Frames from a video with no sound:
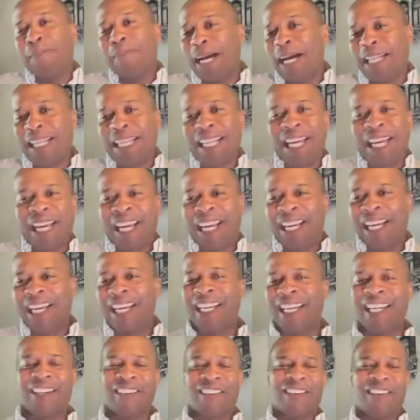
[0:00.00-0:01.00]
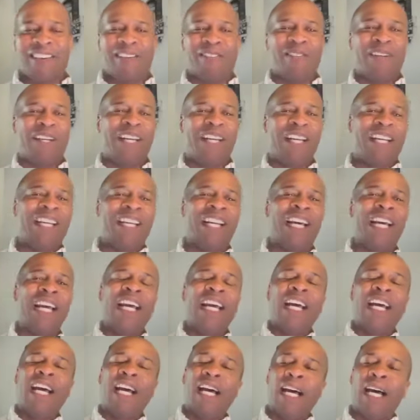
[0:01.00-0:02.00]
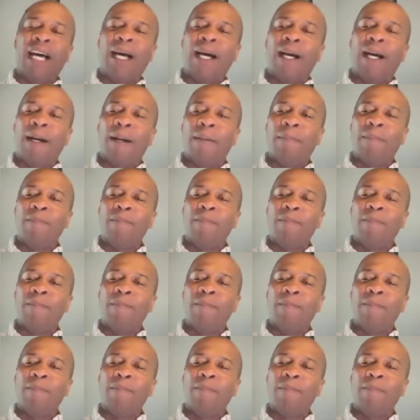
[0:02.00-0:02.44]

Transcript: my thing. You know what I mean? Um, yeah.